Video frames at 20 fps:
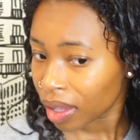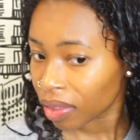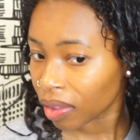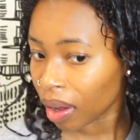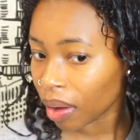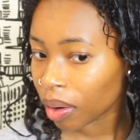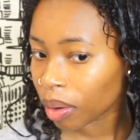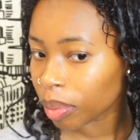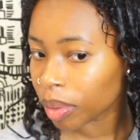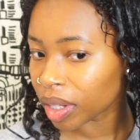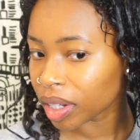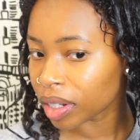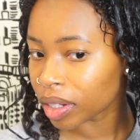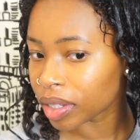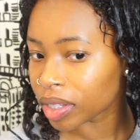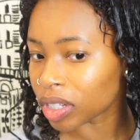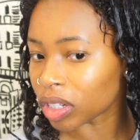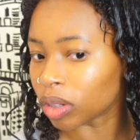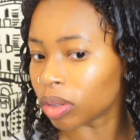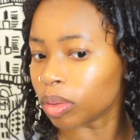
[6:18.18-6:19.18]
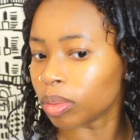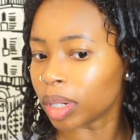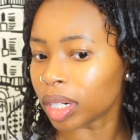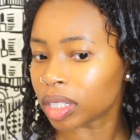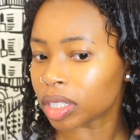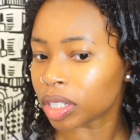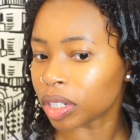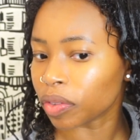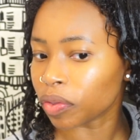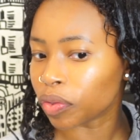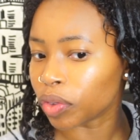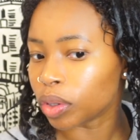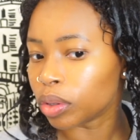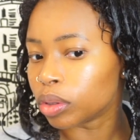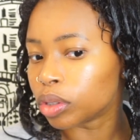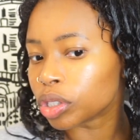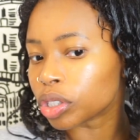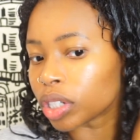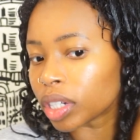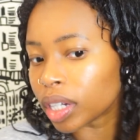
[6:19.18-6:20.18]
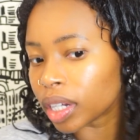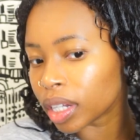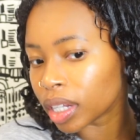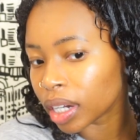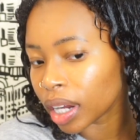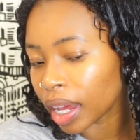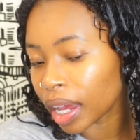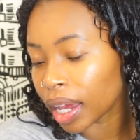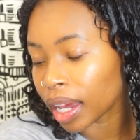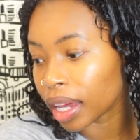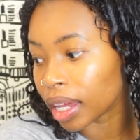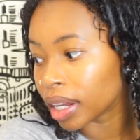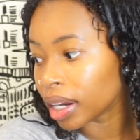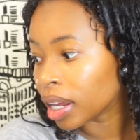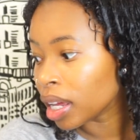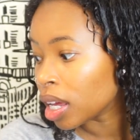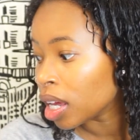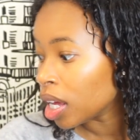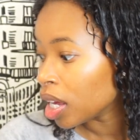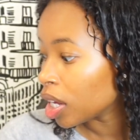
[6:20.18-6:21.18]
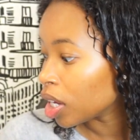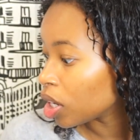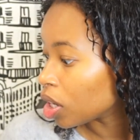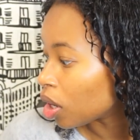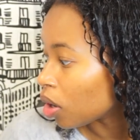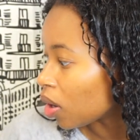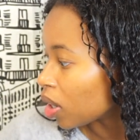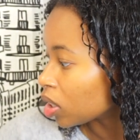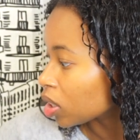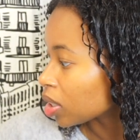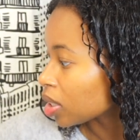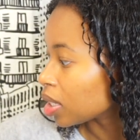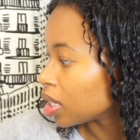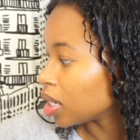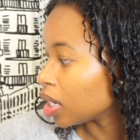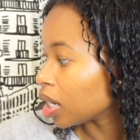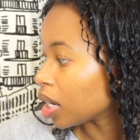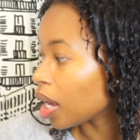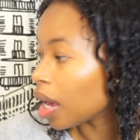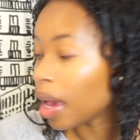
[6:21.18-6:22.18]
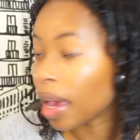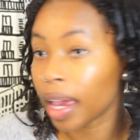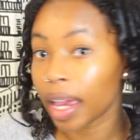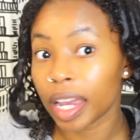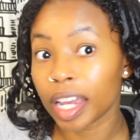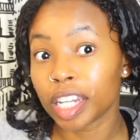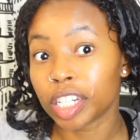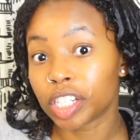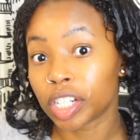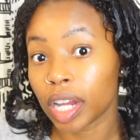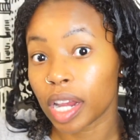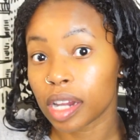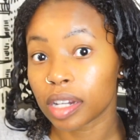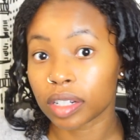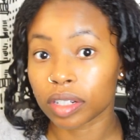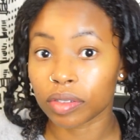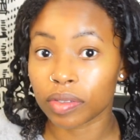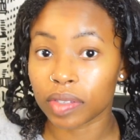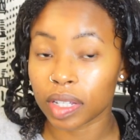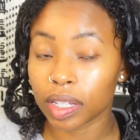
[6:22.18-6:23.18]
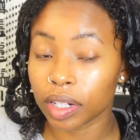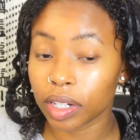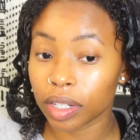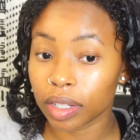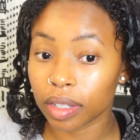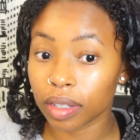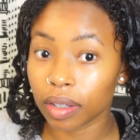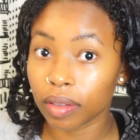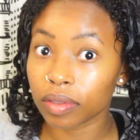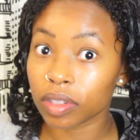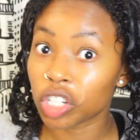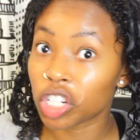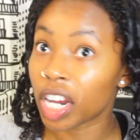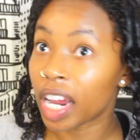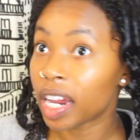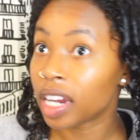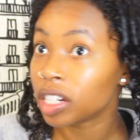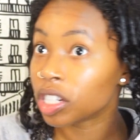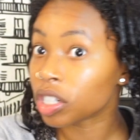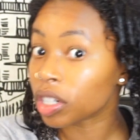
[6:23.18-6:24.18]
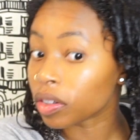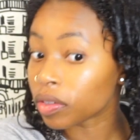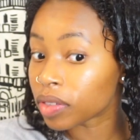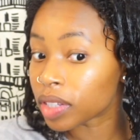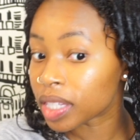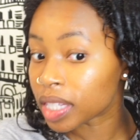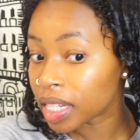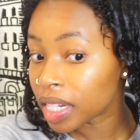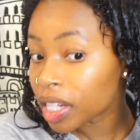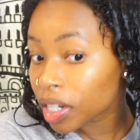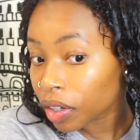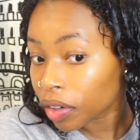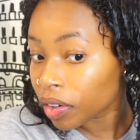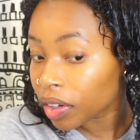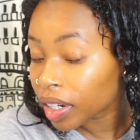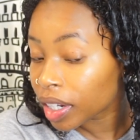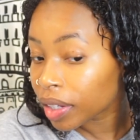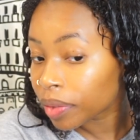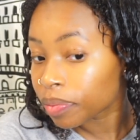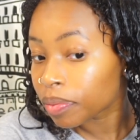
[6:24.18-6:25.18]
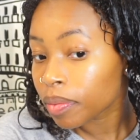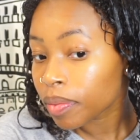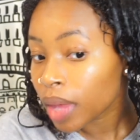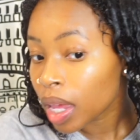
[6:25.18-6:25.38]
that would have been so much confusion, and you know, I just needed a change of scenery.